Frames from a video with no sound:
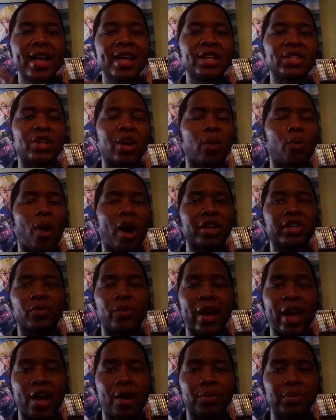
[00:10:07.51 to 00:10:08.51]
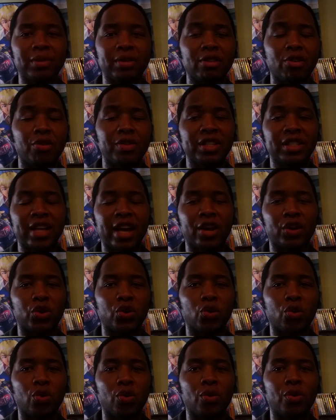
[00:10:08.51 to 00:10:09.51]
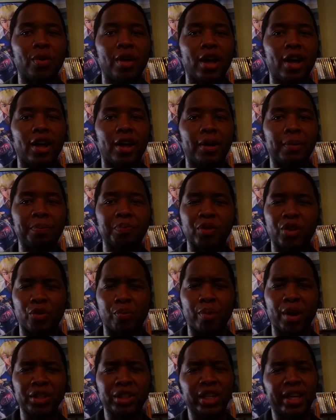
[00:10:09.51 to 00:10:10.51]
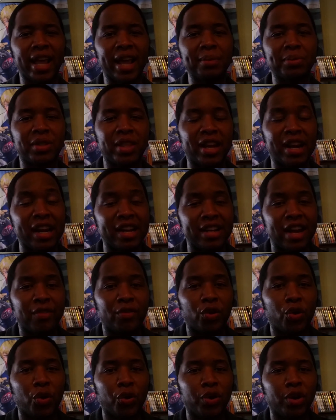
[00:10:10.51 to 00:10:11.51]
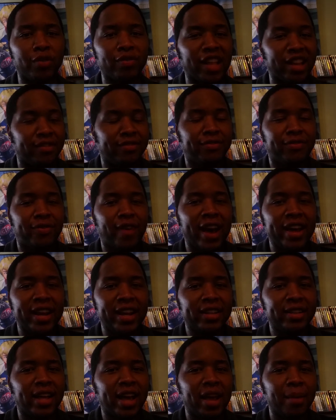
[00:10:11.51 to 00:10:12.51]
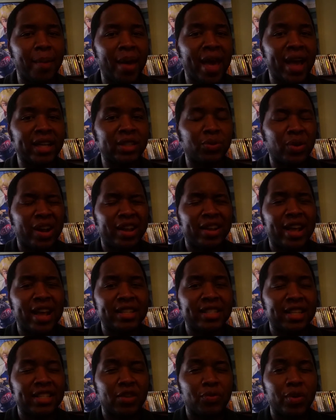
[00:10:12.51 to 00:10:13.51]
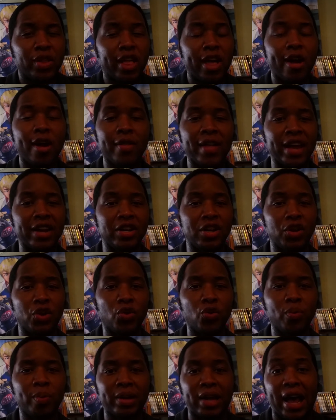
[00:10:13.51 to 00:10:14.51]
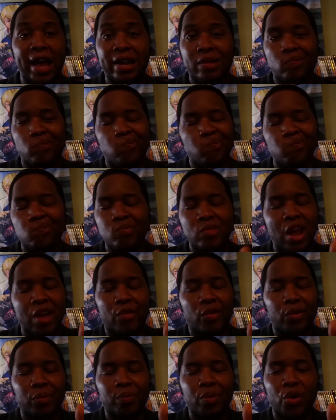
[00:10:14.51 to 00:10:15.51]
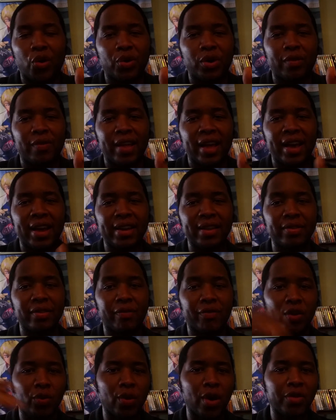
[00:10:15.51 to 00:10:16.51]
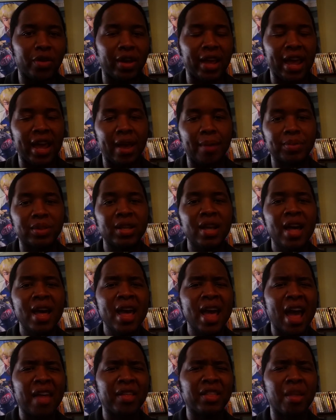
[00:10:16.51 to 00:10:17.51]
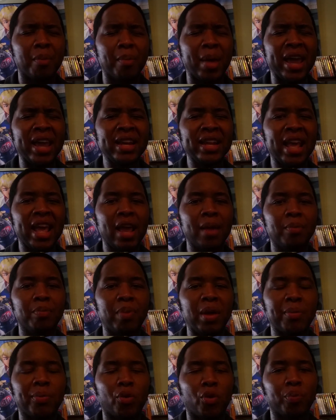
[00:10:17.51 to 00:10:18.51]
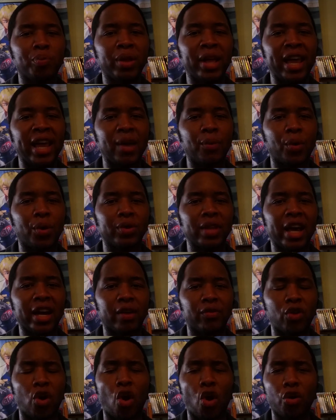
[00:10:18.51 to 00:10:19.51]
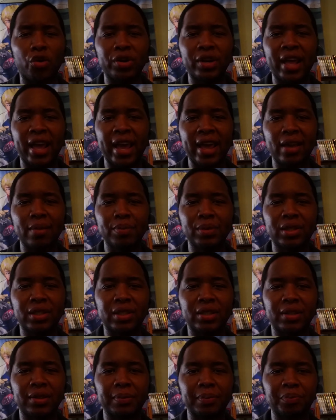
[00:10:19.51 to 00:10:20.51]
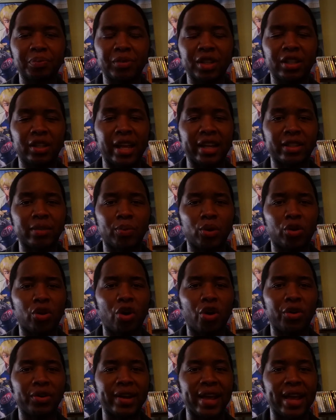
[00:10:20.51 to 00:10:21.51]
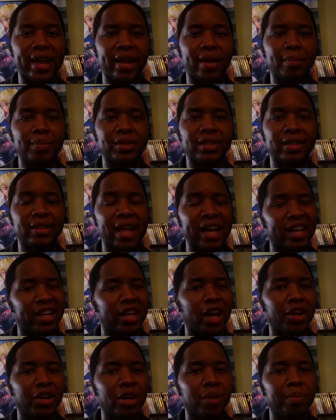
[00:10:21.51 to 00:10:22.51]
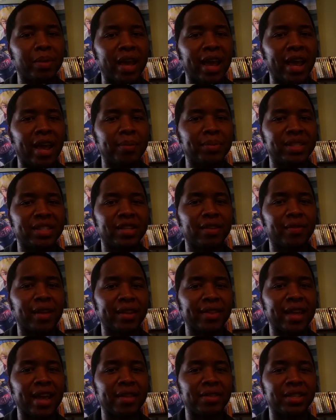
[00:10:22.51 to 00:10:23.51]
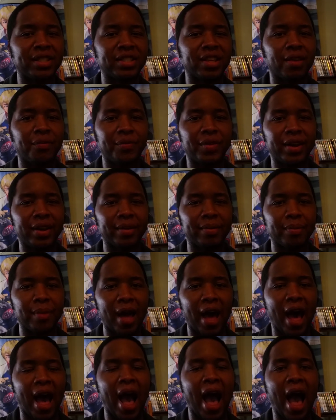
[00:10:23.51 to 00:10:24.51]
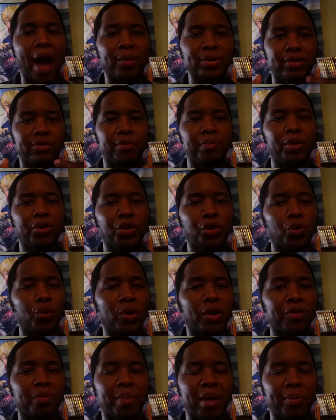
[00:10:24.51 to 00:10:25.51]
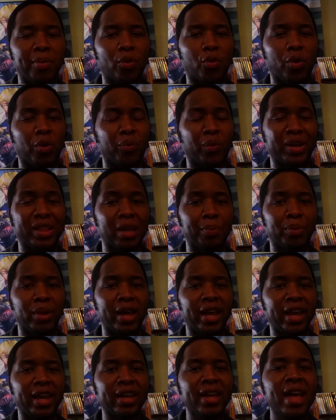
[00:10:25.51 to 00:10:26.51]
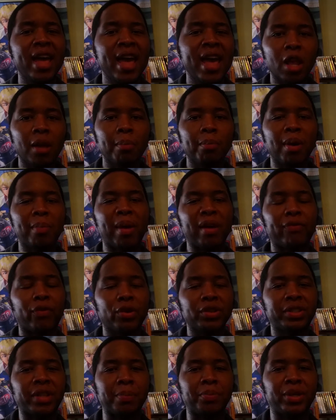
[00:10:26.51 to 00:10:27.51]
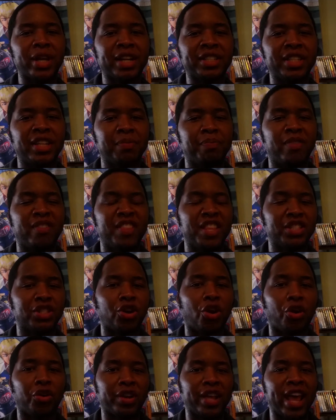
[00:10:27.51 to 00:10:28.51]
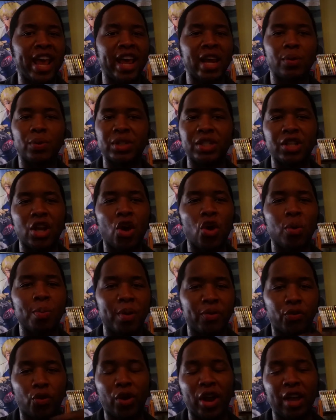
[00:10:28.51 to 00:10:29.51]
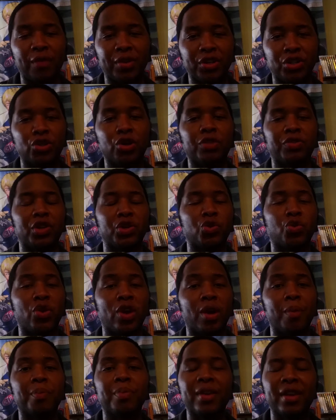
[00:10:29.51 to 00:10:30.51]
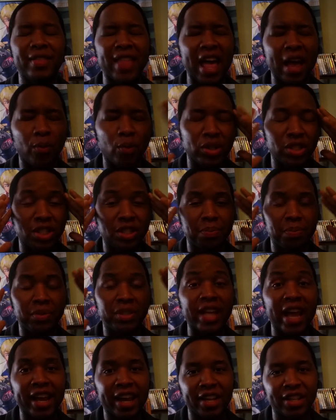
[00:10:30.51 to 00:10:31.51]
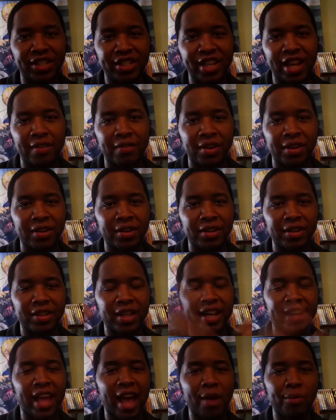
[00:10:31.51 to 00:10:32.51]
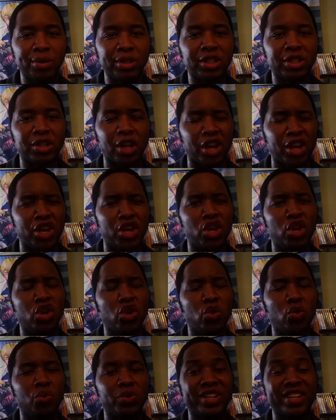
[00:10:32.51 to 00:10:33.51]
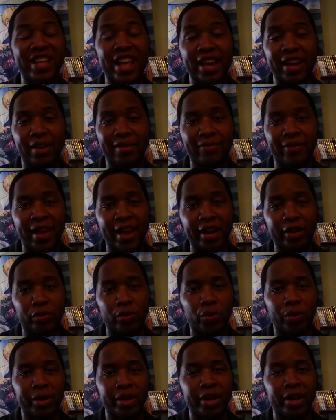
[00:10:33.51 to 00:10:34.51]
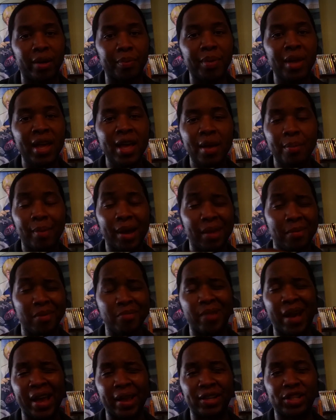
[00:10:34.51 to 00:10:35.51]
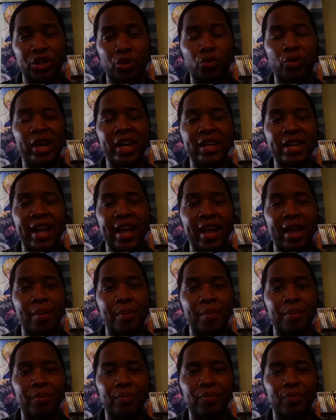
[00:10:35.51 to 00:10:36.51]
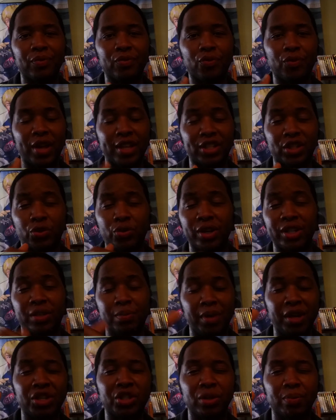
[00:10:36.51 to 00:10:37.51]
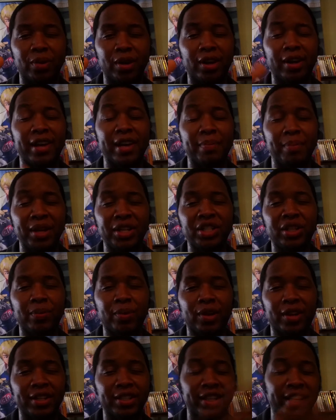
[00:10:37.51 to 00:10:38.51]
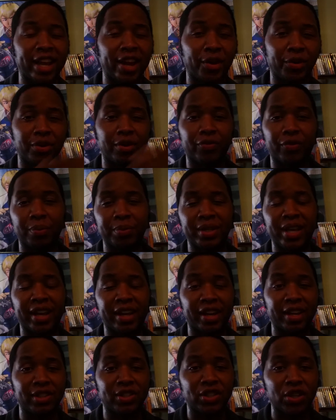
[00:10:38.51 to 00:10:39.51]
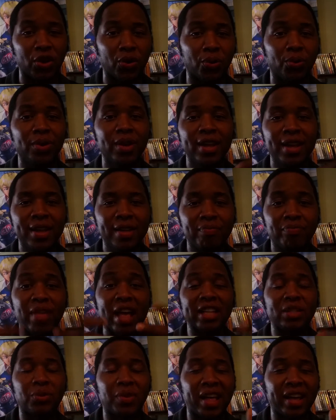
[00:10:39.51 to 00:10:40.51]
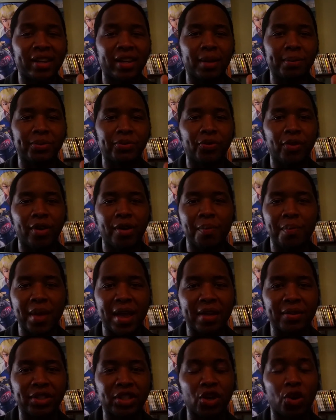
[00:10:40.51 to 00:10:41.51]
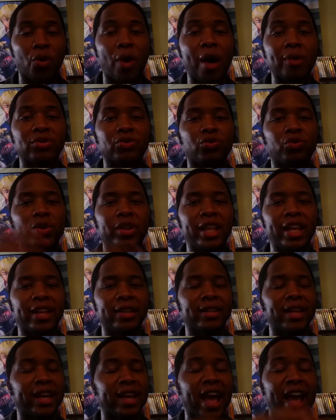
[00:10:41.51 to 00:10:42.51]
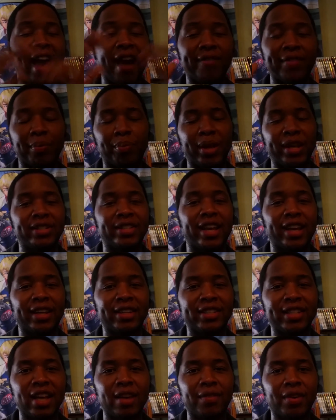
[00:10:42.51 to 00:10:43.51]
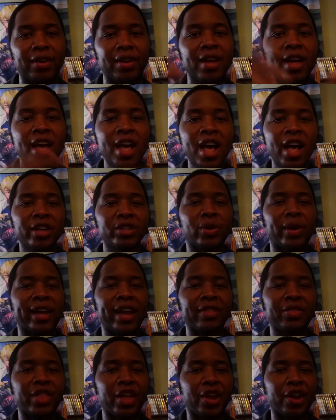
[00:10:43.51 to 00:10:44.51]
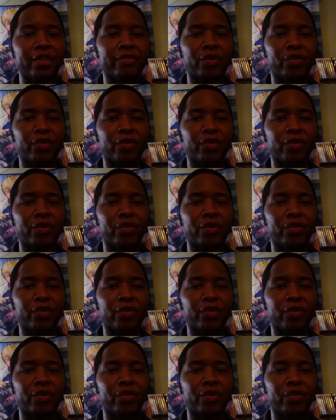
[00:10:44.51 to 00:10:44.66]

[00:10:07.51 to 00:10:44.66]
So I walked around. Oh, this is kind of cool. There are a bunch of games that I'd never heard of, like Fighting Climax, which I guess isn't really all that new, but I'd never heard of that. And a few other games. I think the main game people were playing were a lot of card games, collectible card games, and like Gundam games, stuff like that. The stuff that I was familiar with, people weren't really playing. But my first objective from this cardcade was known before I even took the trip, and that was Tekken 7. Like, I was a huge Tekken fan growing up. My screen name is Chris Mishima, and Mishima is a character from Tekken, so that's where that comes from. And so I was really like, I have to play Tekken 7. So I get there.